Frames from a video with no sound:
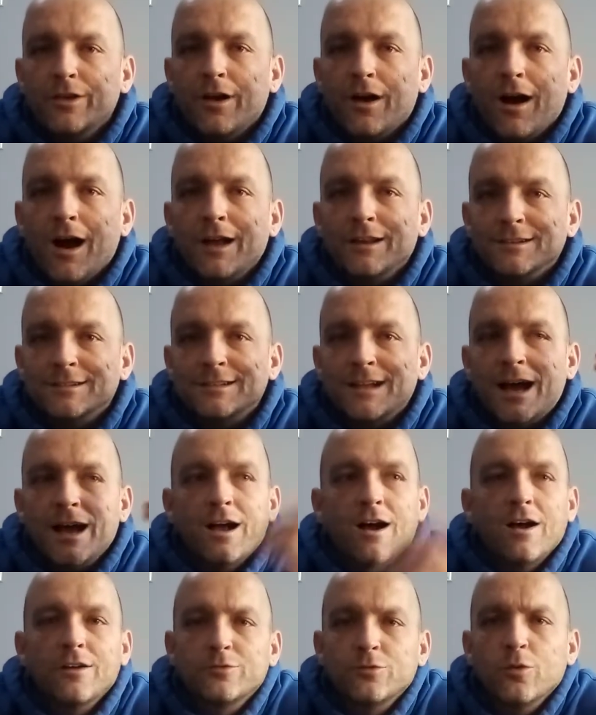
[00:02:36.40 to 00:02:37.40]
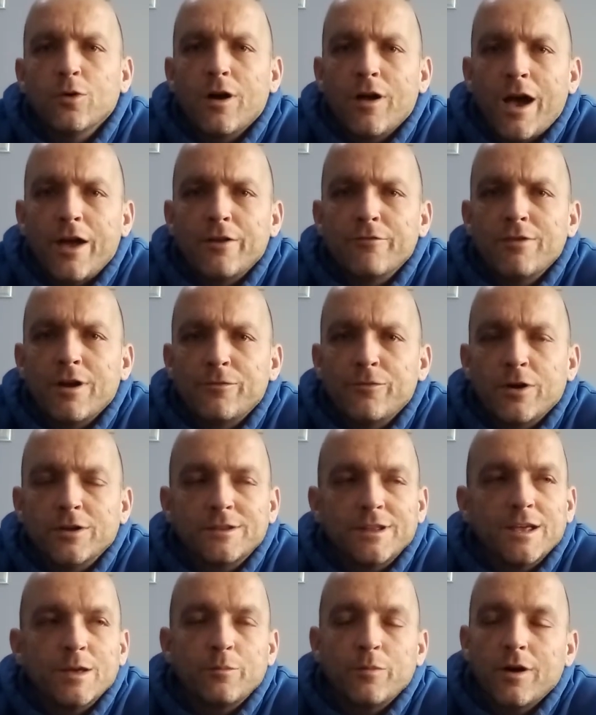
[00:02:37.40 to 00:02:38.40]
understand. I sort of had a rough
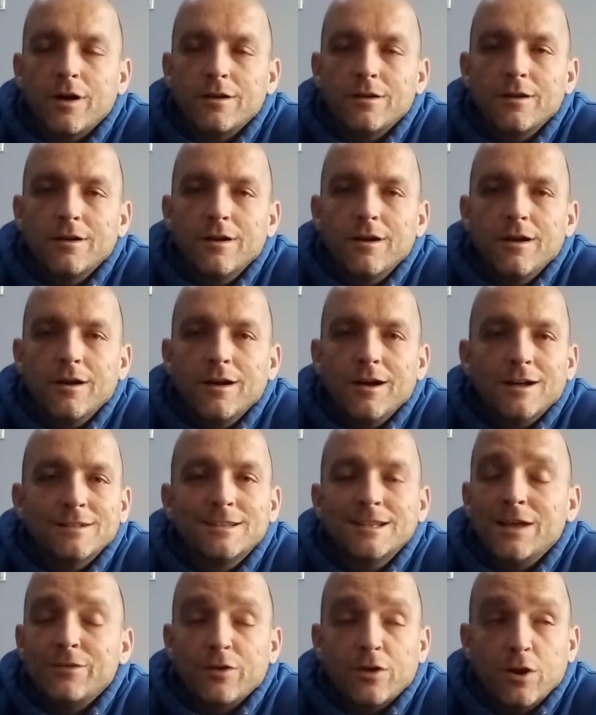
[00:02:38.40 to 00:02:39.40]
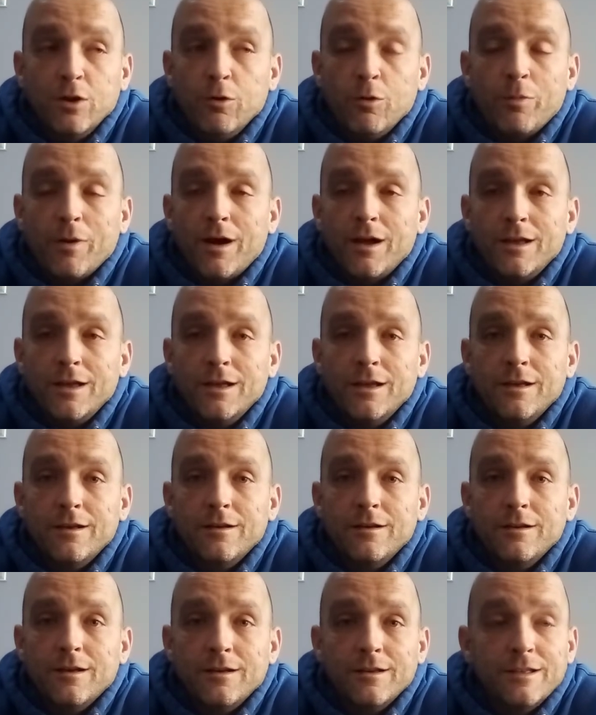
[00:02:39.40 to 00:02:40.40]
idea, but I didn't have a clue about it
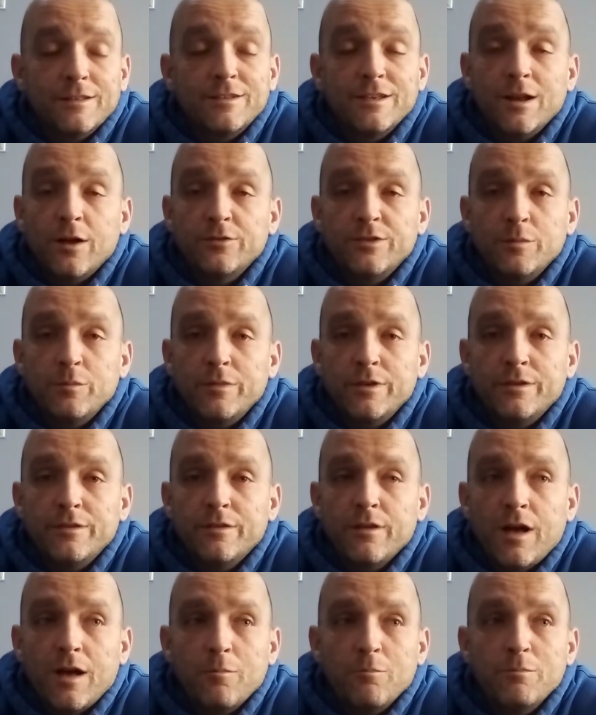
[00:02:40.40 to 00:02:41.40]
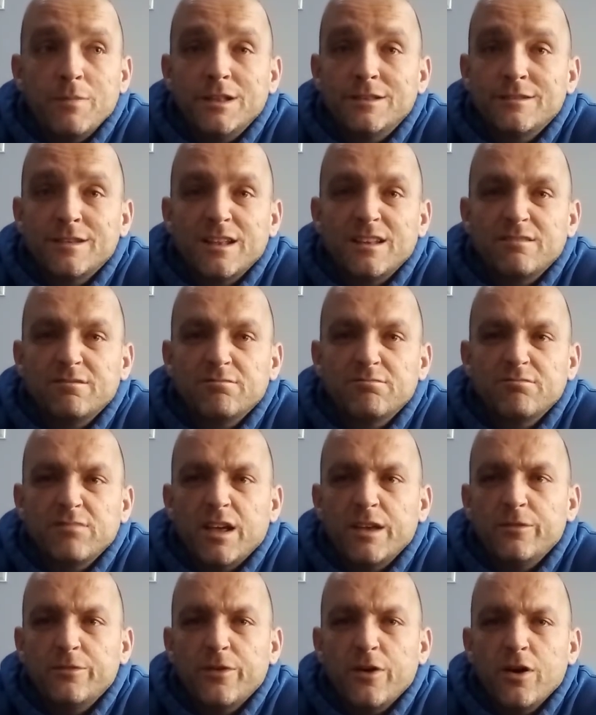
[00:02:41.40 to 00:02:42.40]
until I was in mid to
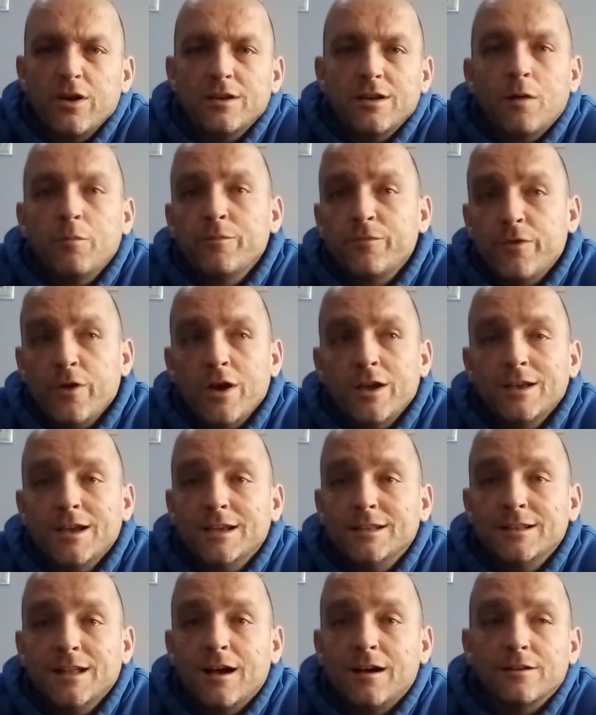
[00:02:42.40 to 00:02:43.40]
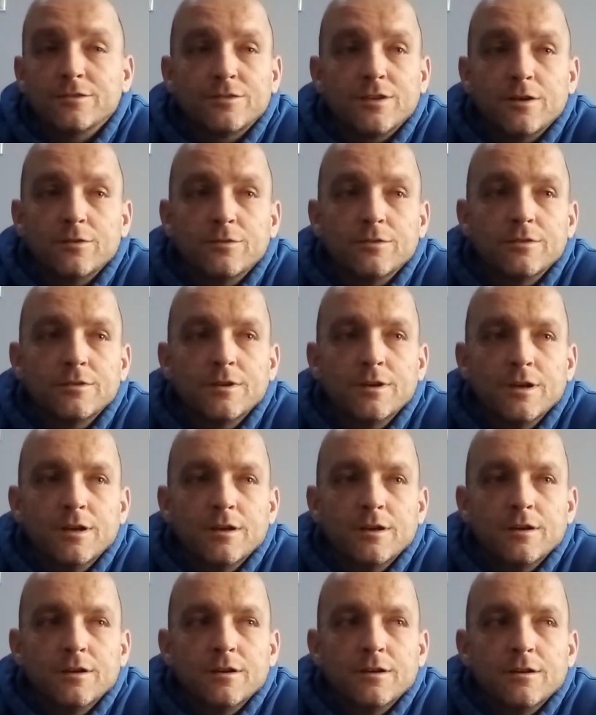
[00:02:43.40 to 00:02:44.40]
late 30. I'm 38 now, so
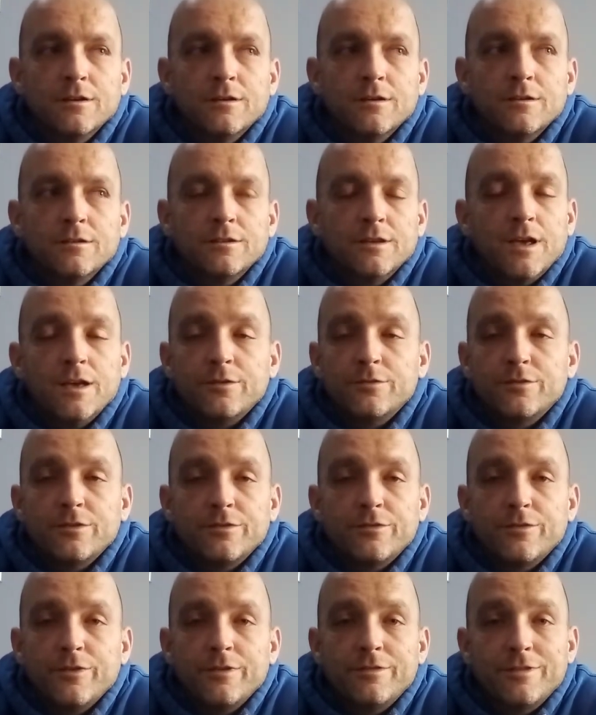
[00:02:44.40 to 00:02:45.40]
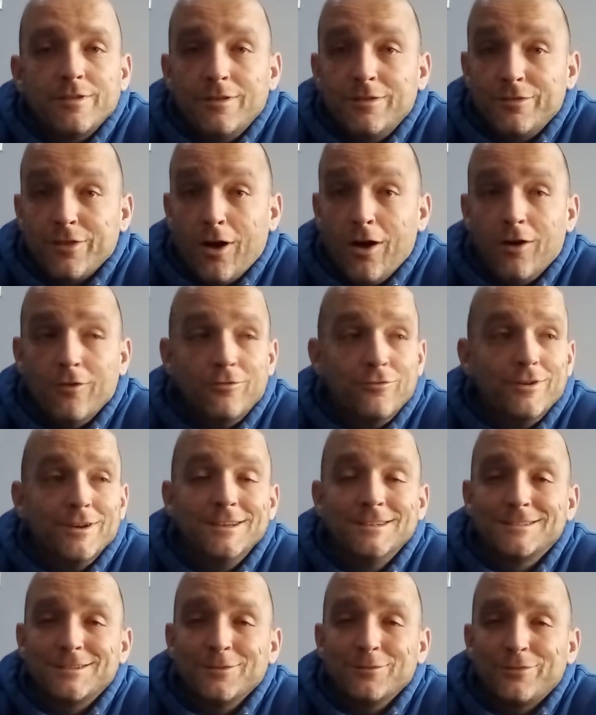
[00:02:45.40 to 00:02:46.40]
yeah, it's just sort of
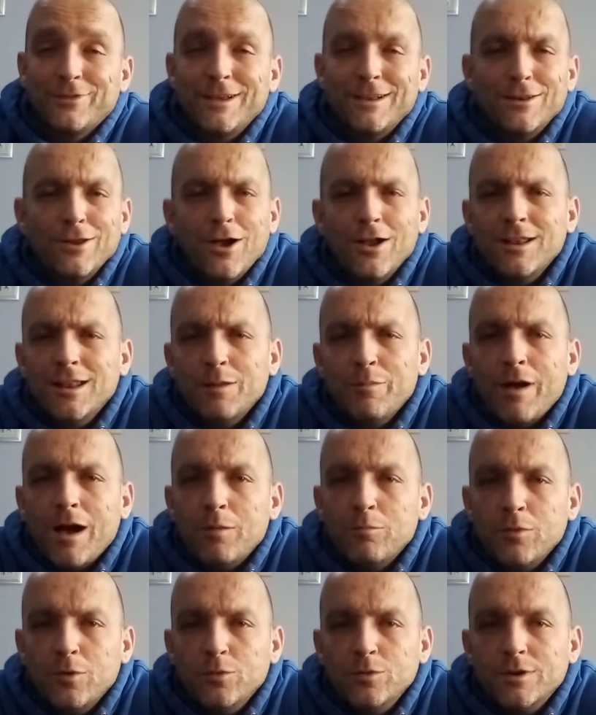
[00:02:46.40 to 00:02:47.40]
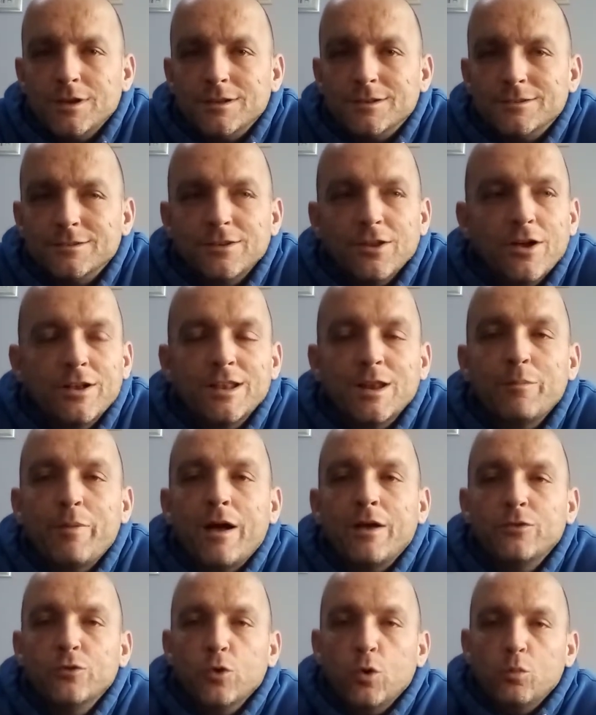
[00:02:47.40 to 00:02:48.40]
recent thing. Learning about a mortgage, learning
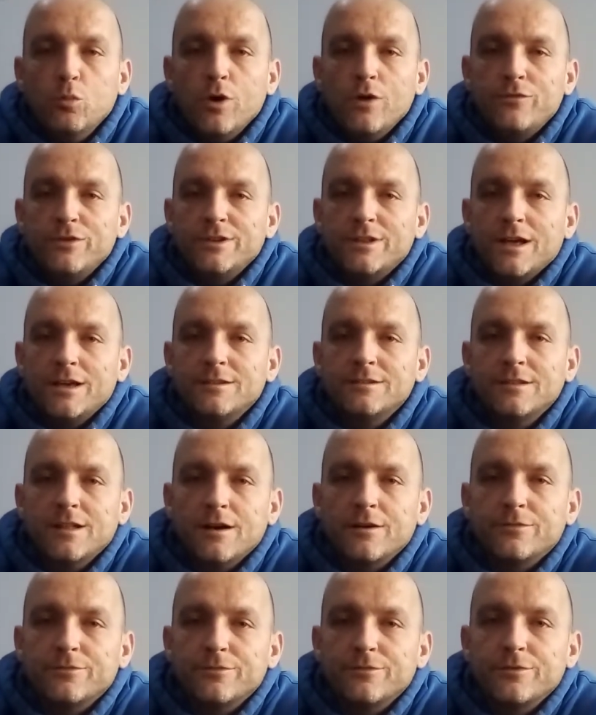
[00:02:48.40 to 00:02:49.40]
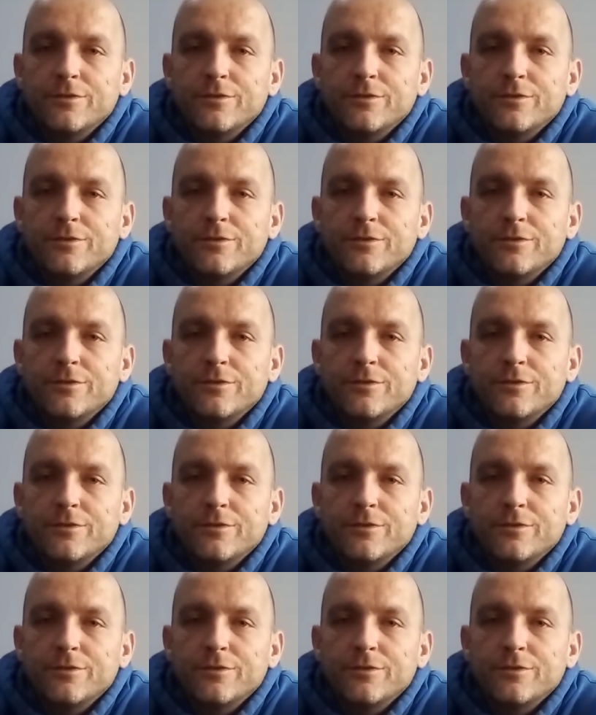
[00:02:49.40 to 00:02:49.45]
about normal everyday stuff.